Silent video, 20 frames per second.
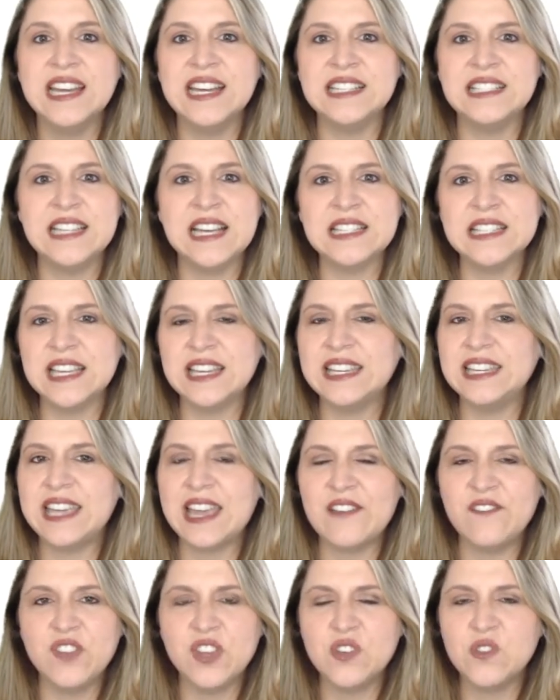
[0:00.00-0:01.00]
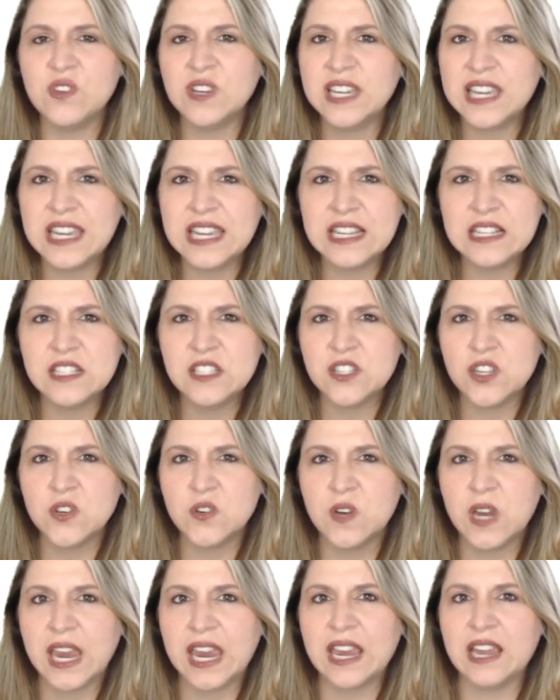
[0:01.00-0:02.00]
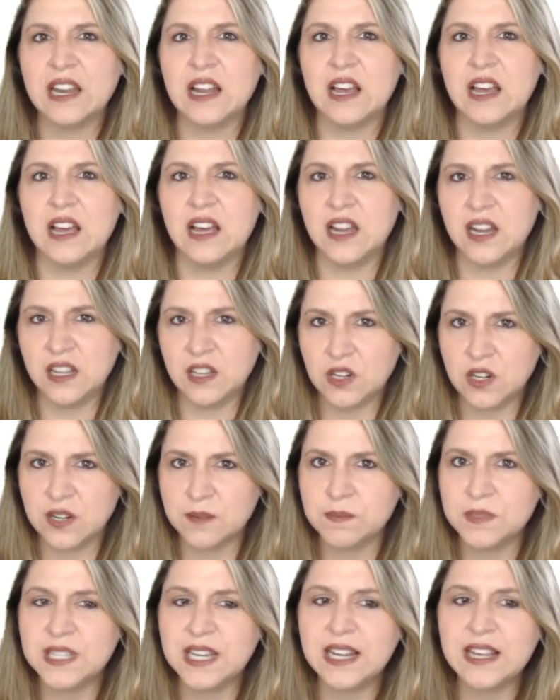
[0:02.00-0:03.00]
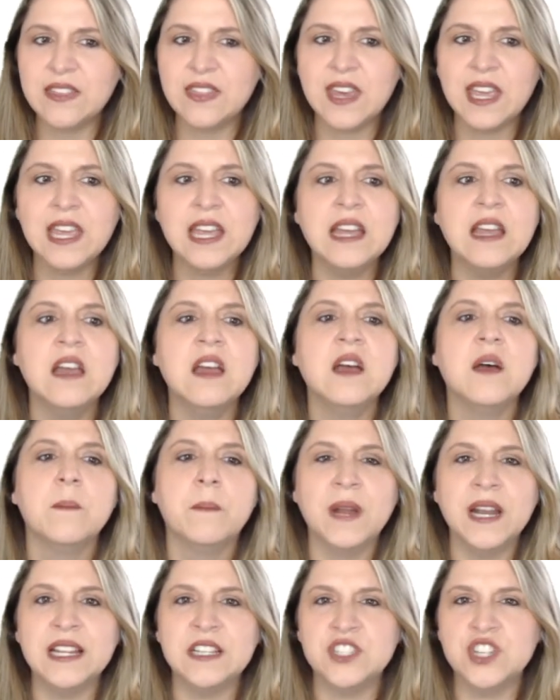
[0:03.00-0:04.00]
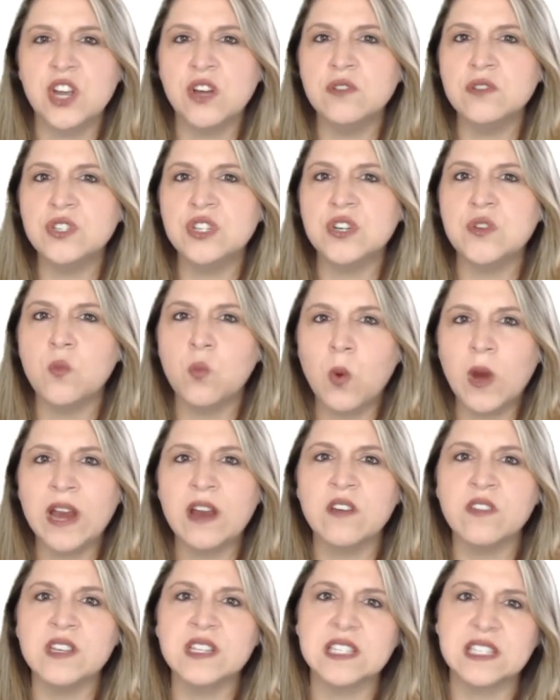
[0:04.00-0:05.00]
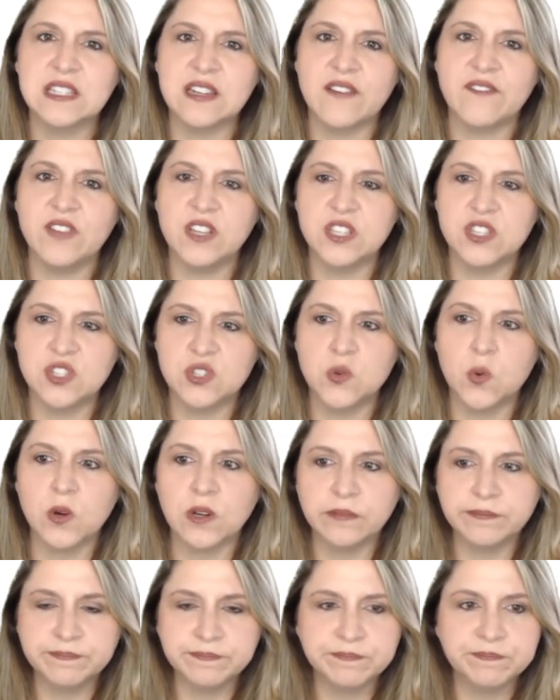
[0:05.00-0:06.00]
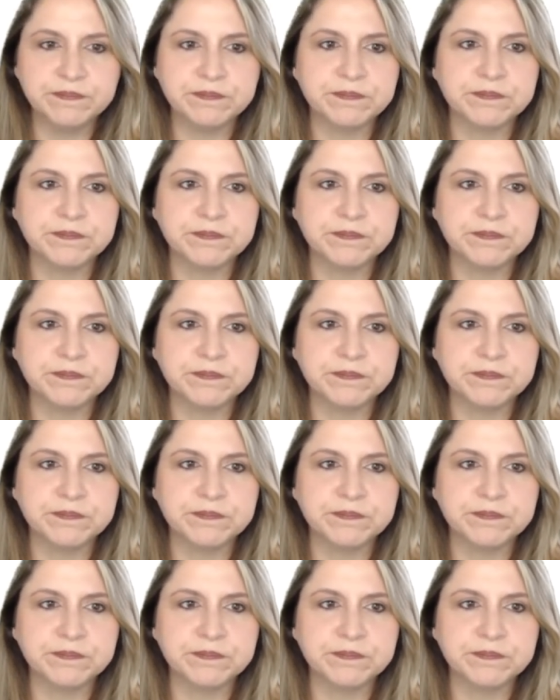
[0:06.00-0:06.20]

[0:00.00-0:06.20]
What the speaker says: It doesn't give you the keys, so you can't unencrypt anything, but it shows you where this stuff is stored.